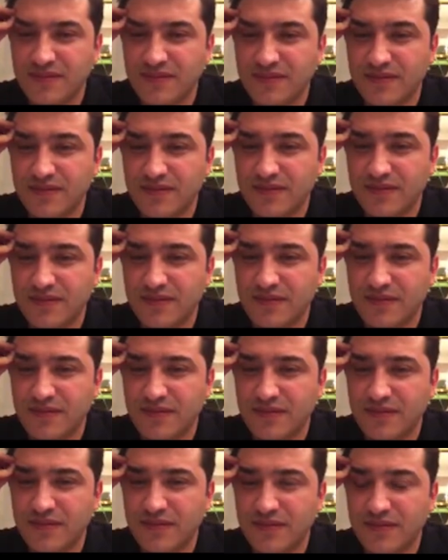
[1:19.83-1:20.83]

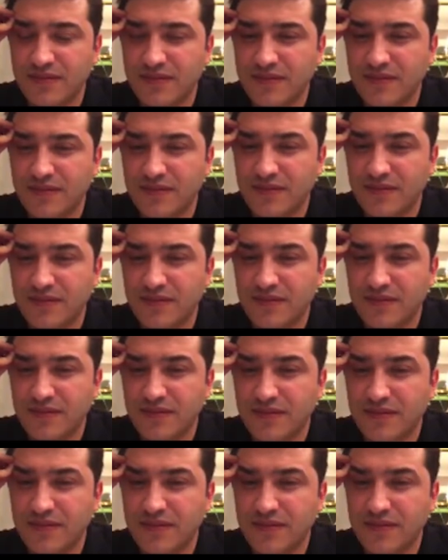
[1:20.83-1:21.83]

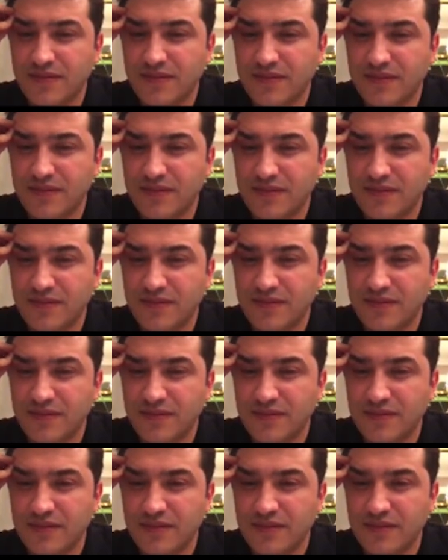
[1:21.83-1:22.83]

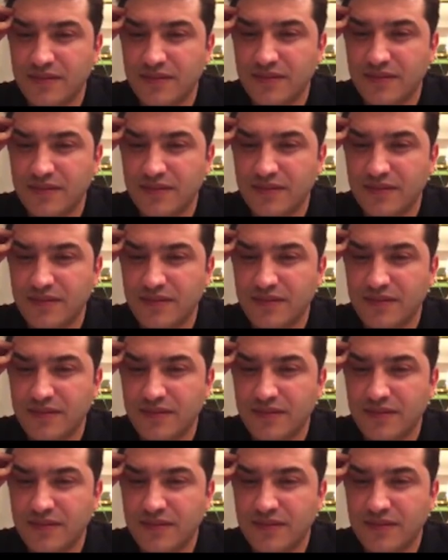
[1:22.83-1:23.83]

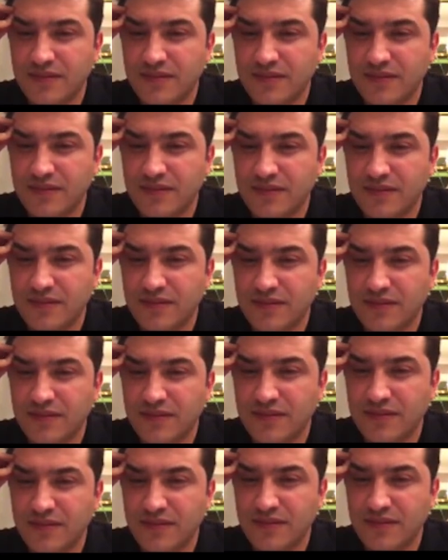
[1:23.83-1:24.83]

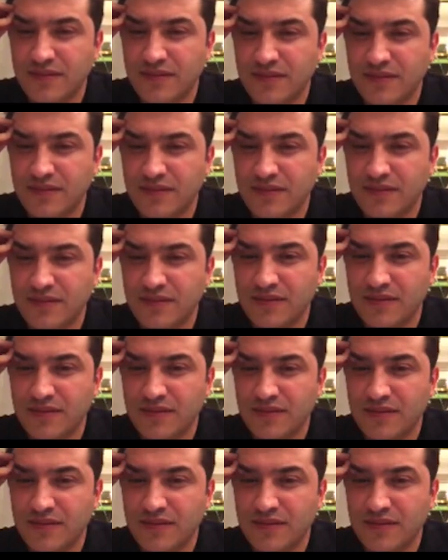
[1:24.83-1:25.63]
[no speech]